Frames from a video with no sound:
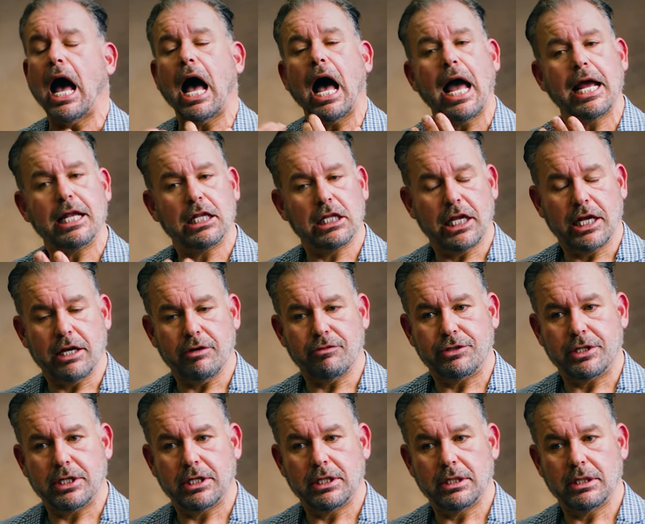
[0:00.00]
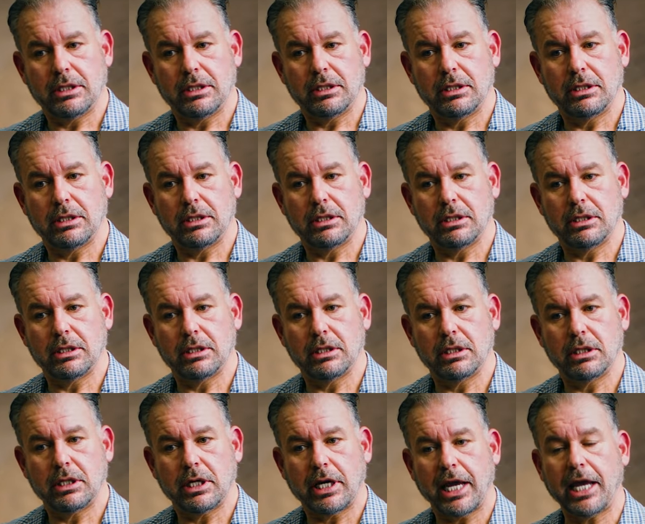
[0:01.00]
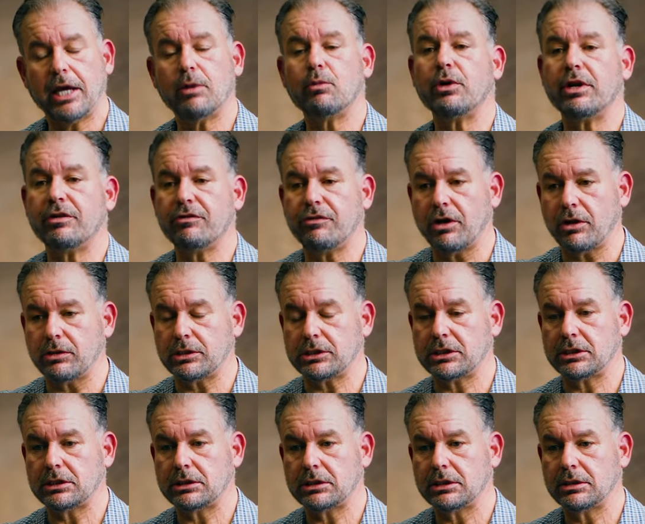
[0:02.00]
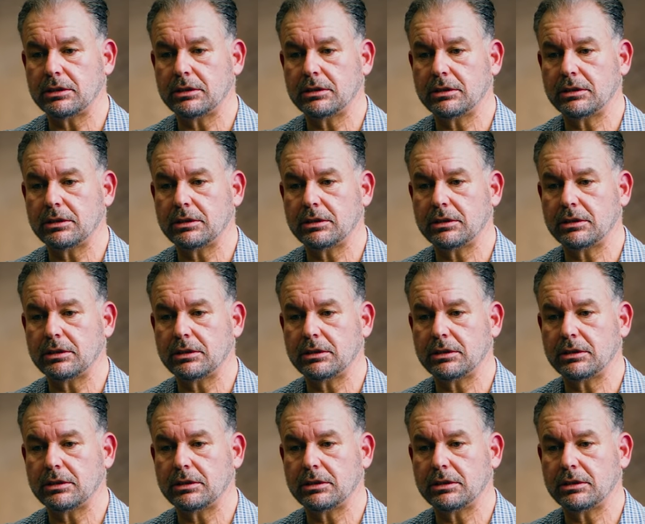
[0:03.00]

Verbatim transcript: I lived in reverse.